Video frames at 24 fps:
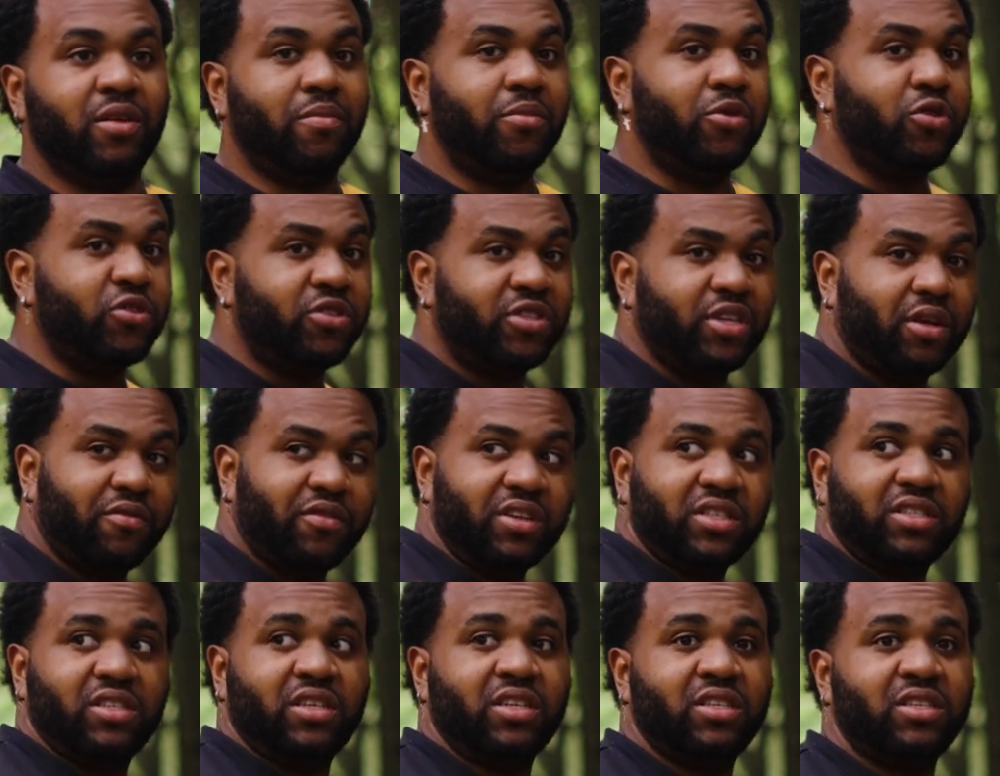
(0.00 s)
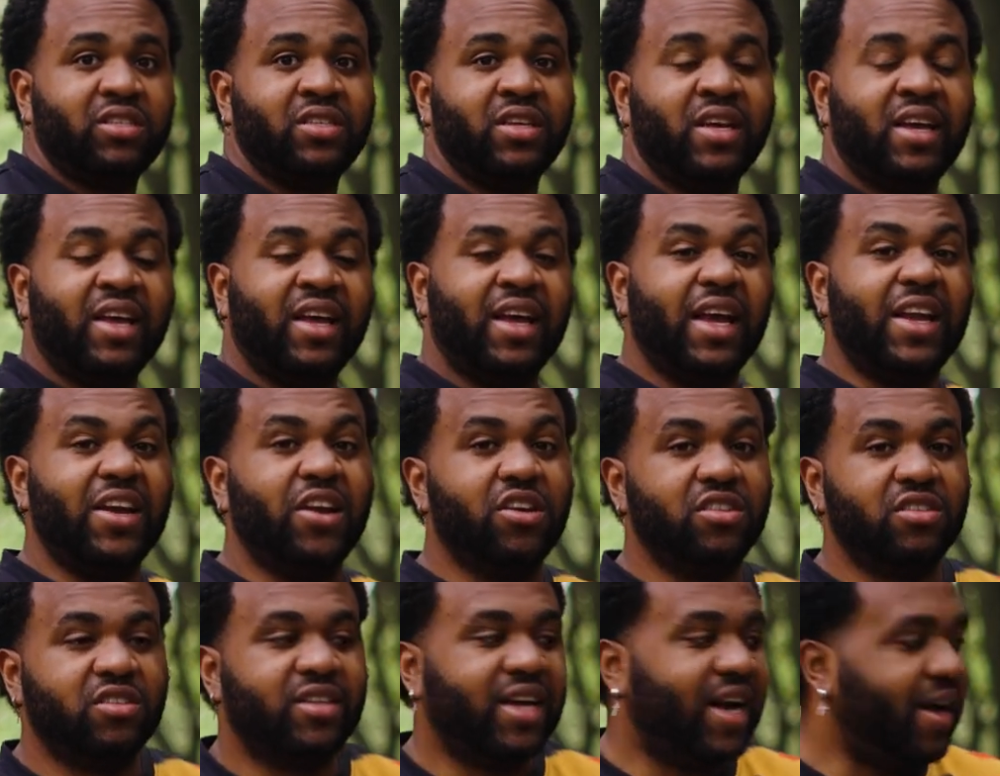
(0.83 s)
The beauty of it is it
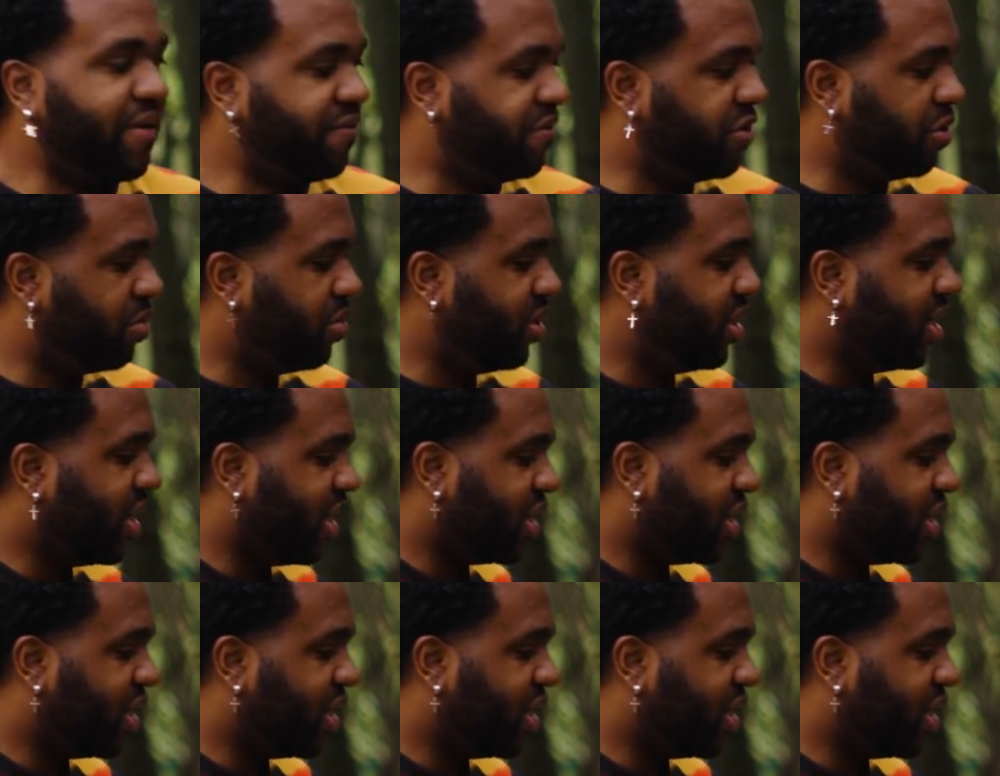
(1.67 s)
doesn't have to be